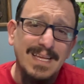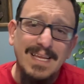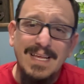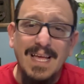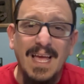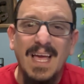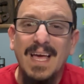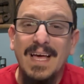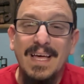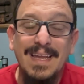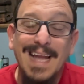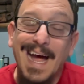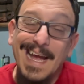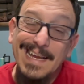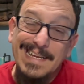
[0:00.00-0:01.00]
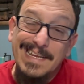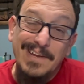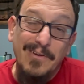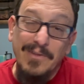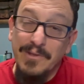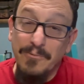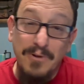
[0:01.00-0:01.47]
and I can
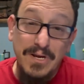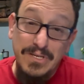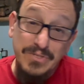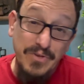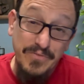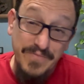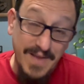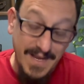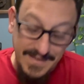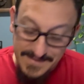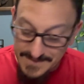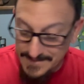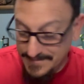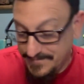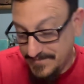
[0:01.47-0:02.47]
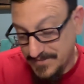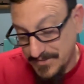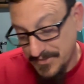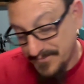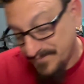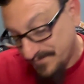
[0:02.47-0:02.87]
only work so fast. So